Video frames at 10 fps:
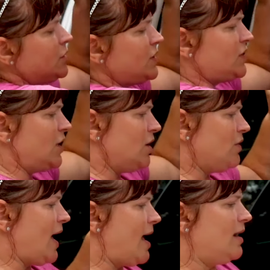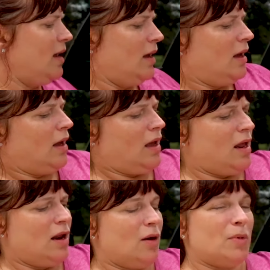to secure that.
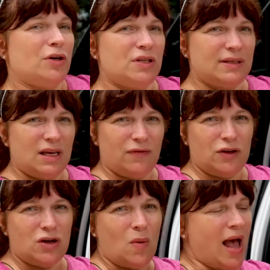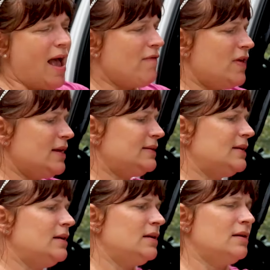In an emergency, if you don't have this,